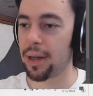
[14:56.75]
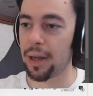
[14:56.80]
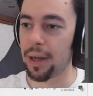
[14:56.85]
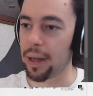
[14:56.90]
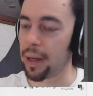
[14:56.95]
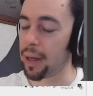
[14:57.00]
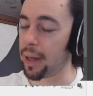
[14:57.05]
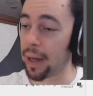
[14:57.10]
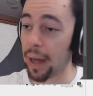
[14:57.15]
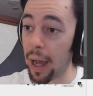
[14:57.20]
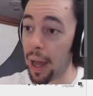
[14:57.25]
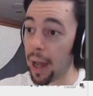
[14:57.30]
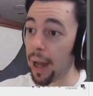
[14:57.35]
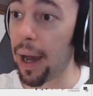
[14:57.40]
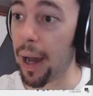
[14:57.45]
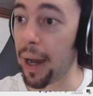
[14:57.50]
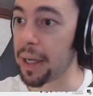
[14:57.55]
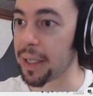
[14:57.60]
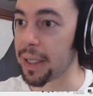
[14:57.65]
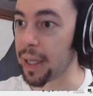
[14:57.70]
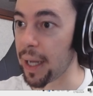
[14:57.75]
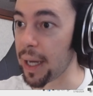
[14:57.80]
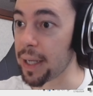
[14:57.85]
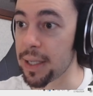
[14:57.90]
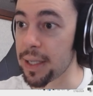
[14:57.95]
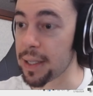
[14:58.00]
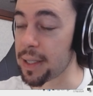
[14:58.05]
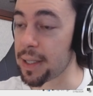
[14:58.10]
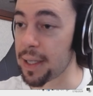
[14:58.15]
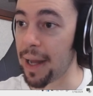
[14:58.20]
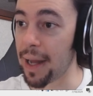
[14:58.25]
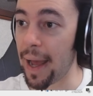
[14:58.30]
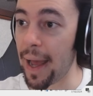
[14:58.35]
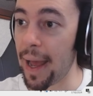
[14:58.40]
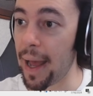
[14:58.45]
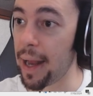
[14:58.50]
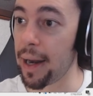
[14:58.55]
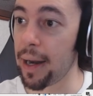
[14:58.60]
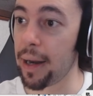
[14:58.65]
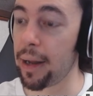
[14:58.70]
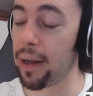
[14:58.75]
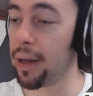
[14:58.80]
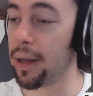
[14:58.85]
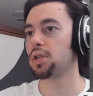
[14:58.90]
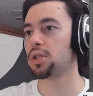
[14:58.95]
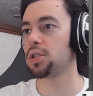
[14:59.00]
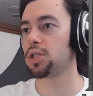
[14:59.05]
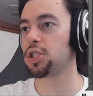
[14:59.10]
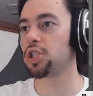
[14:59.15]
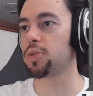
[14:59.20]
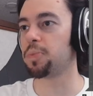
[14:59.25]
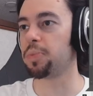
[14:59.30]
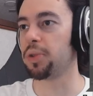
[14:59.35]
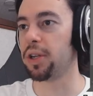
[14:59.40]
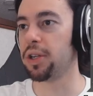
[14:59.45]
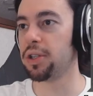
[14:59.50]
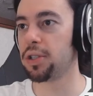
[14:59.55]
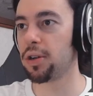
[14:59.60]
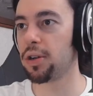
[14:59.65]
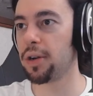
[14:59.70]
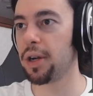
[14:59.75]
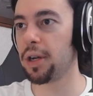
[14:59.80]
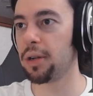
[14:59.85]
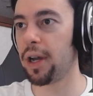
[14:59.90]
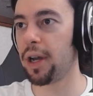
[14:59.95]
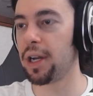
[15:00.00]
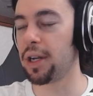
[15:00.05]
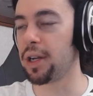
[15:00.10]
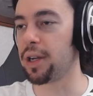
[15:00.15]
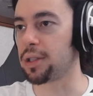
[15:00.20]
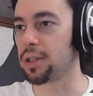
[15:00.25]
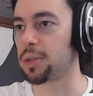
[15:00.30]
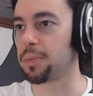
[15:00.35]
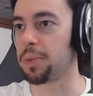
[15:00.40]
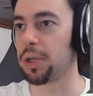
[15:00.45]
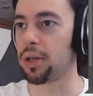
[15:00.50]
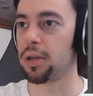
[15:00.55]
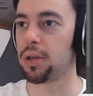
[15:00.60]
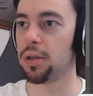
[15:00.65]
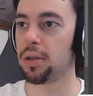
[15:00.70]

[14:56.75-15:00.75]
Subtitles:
Yeah, I guess it's an N. Splintering lightning spear.